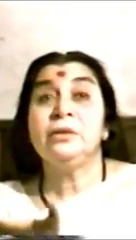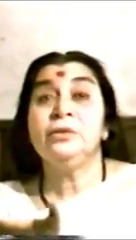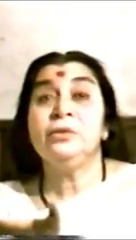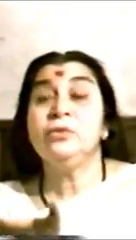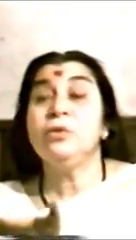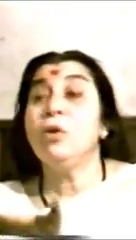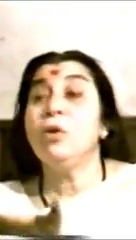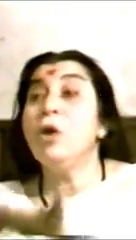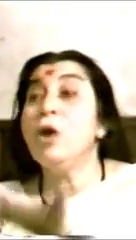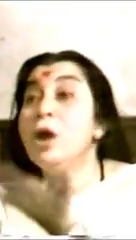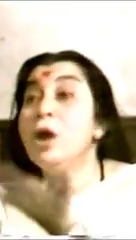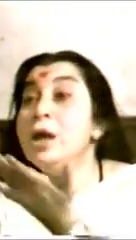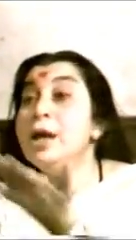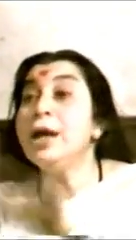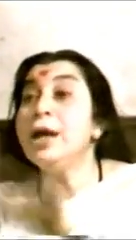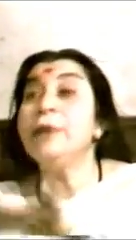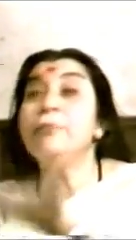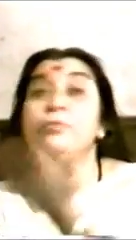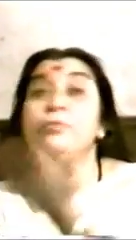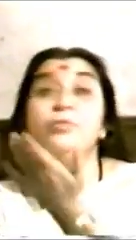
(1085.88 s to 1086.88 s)
You
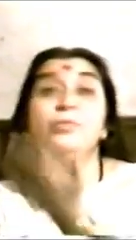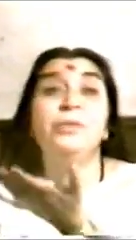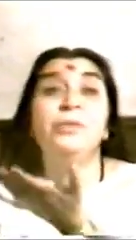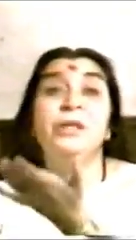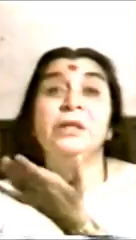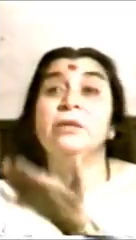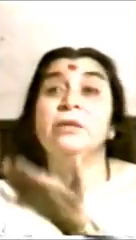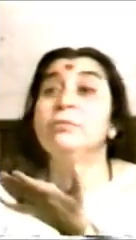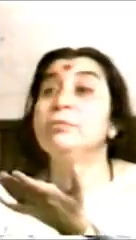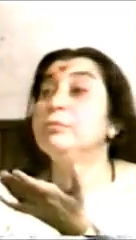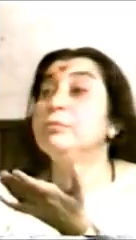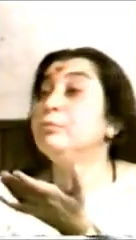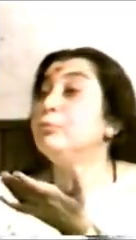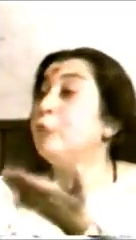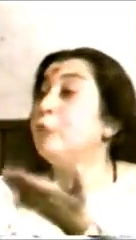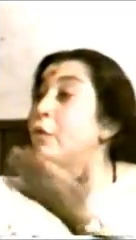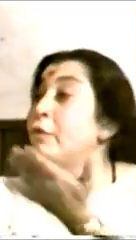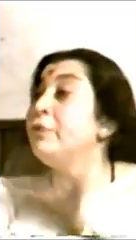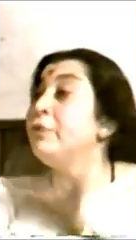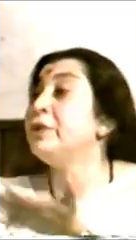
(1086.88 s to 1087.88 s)
all have to become
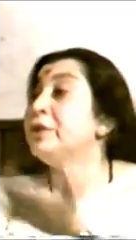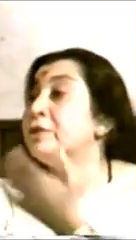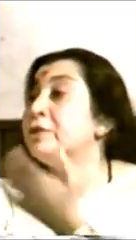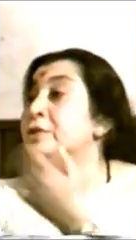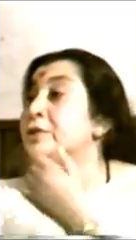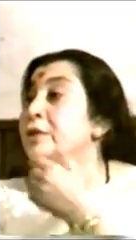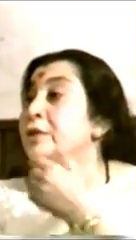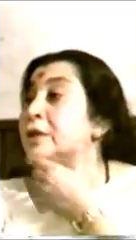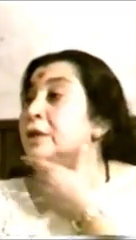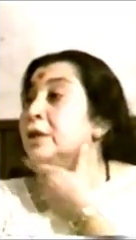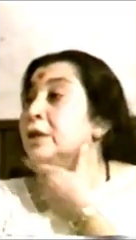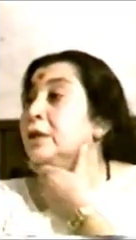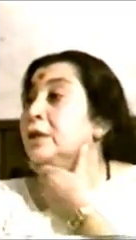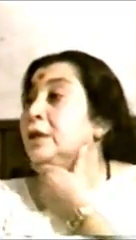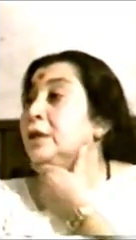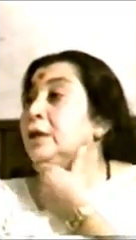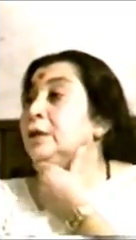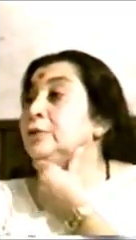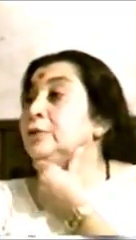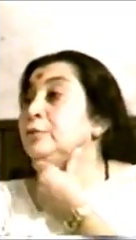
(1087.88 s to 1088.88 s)
prophets.
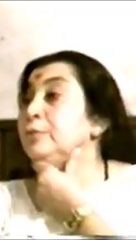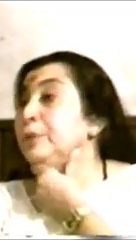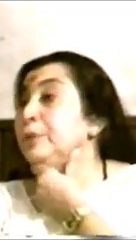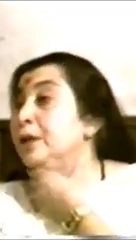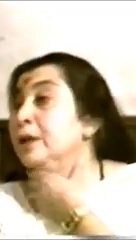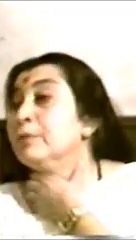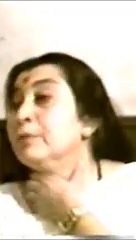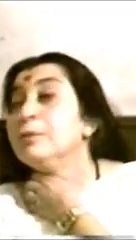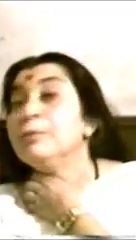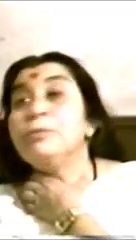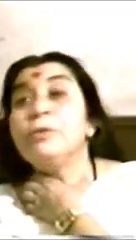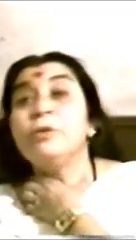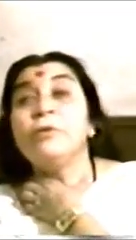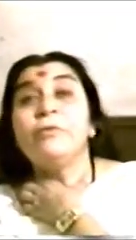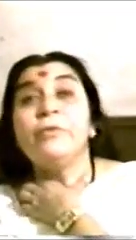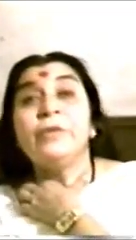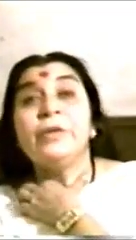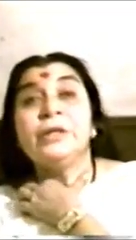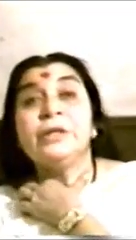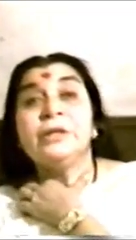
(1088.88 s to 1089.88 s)
And to become a
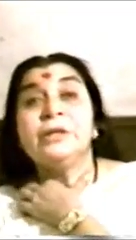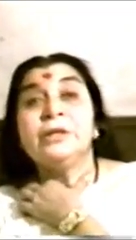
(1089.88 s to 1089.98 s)
prophet,